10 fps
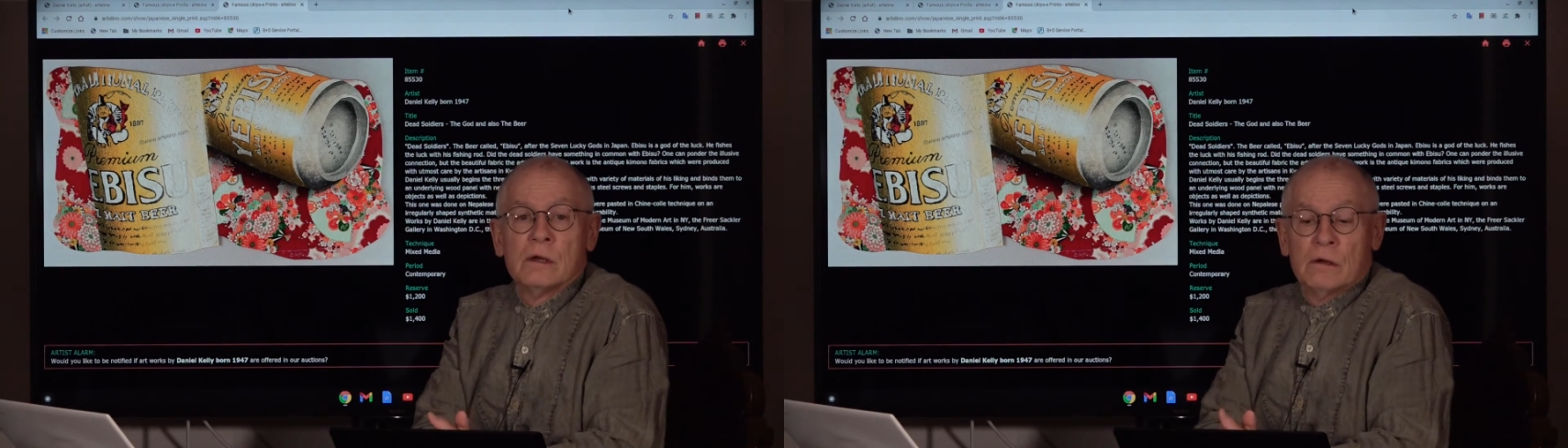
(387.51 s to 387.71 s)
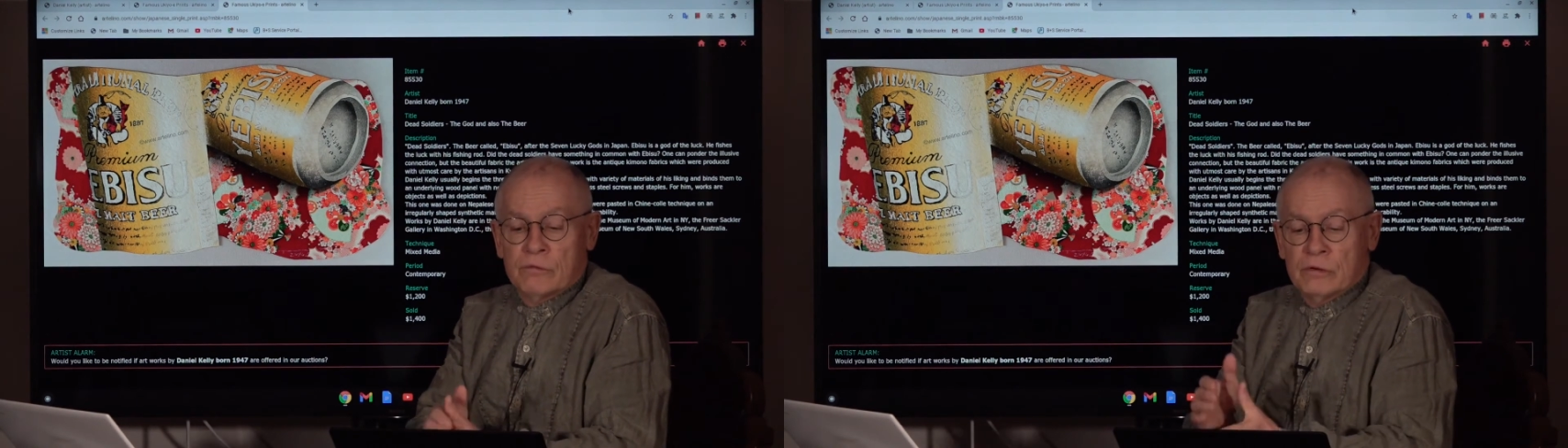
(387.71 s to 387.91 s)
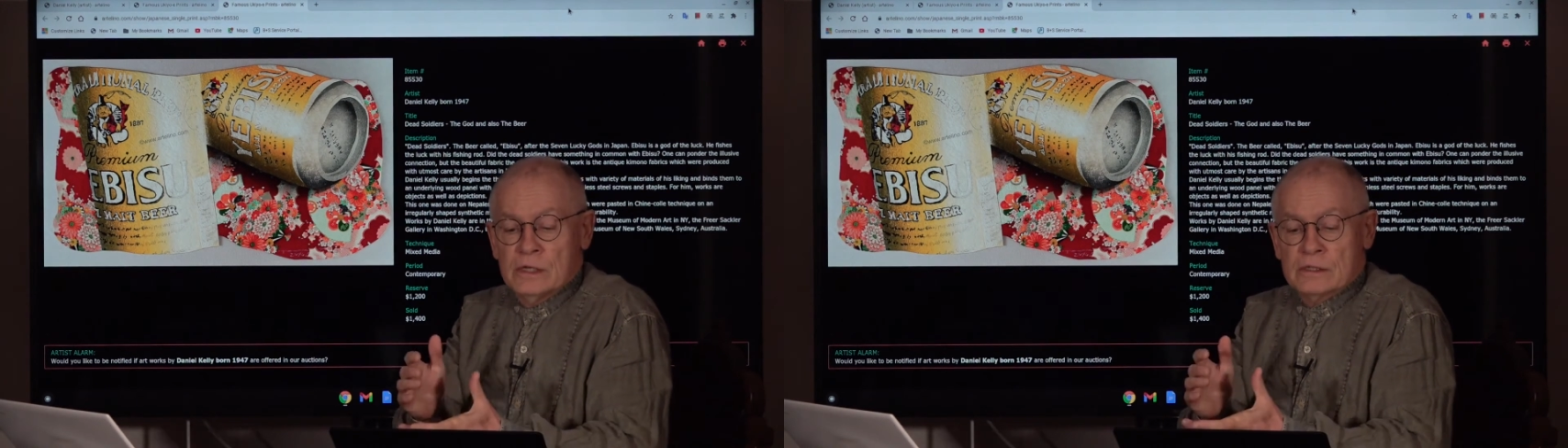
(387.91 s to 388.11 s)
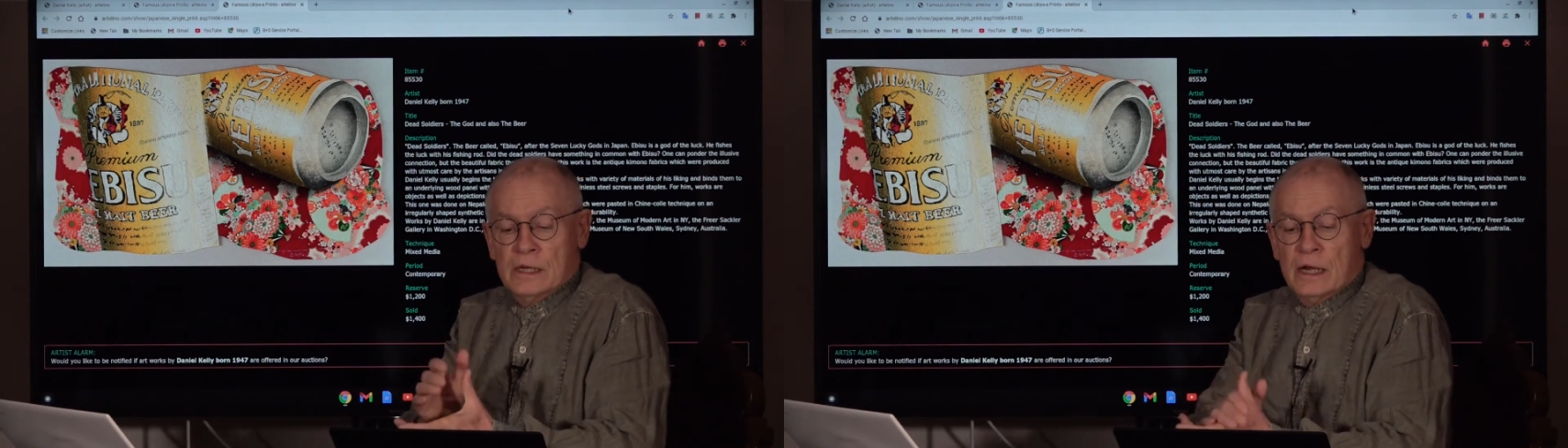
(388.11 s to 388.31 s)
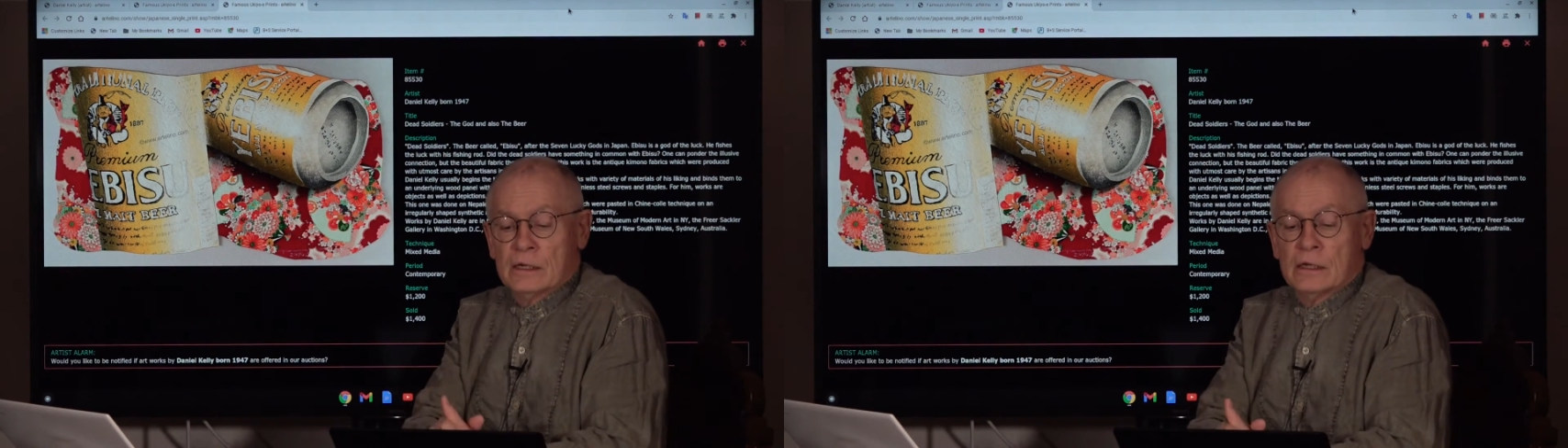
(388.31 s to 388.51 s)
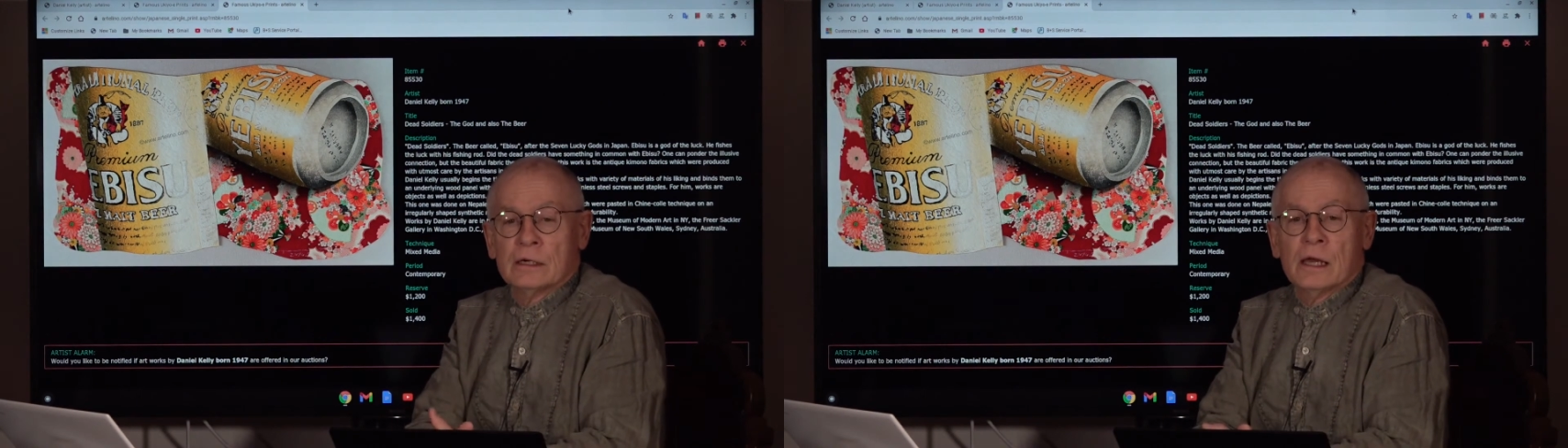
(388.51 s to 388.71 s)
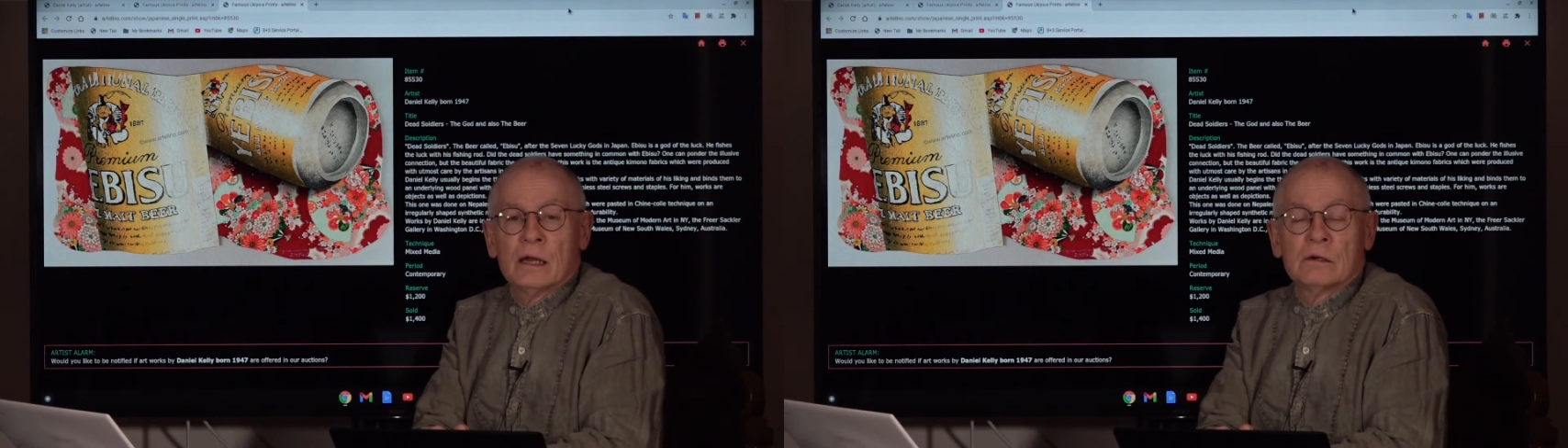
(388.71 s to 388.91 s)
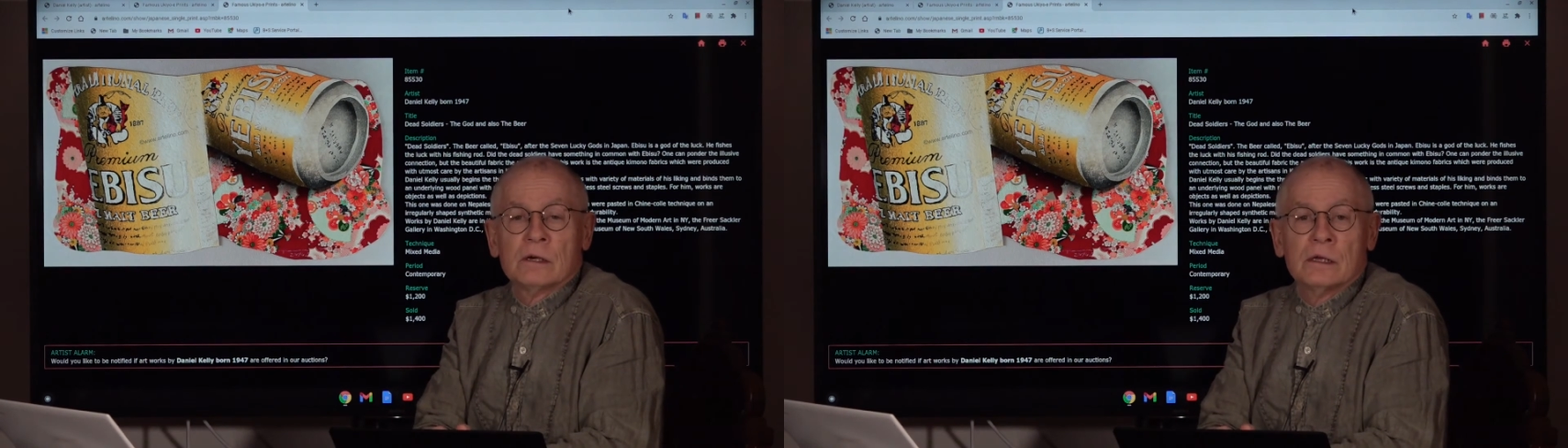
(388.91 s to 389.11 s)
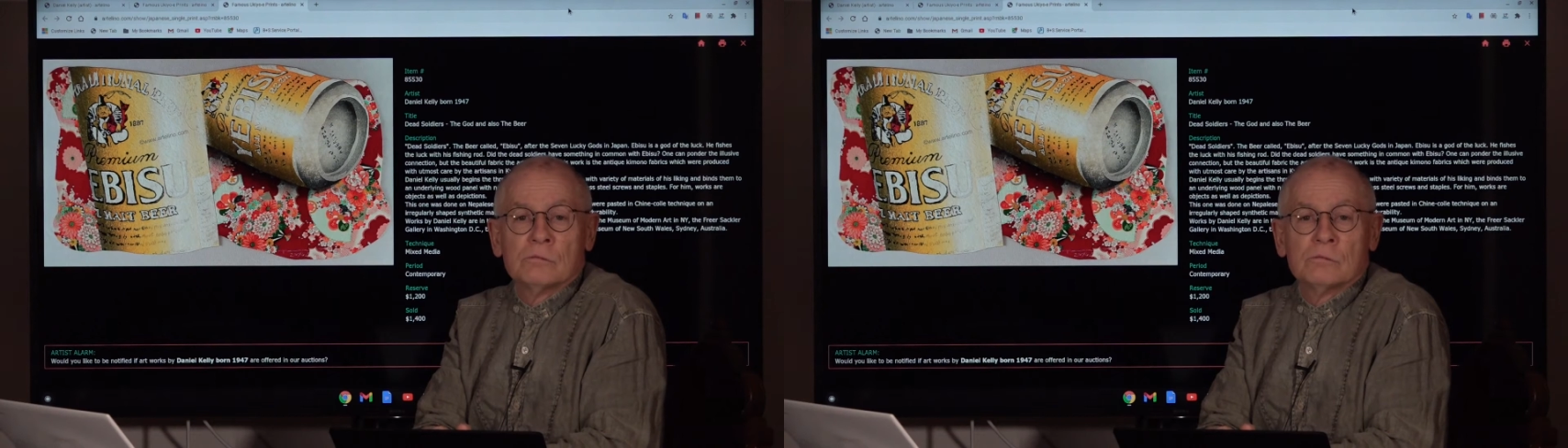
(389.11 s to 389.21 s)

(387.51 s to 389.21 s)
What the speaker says: Free Sackler Gallery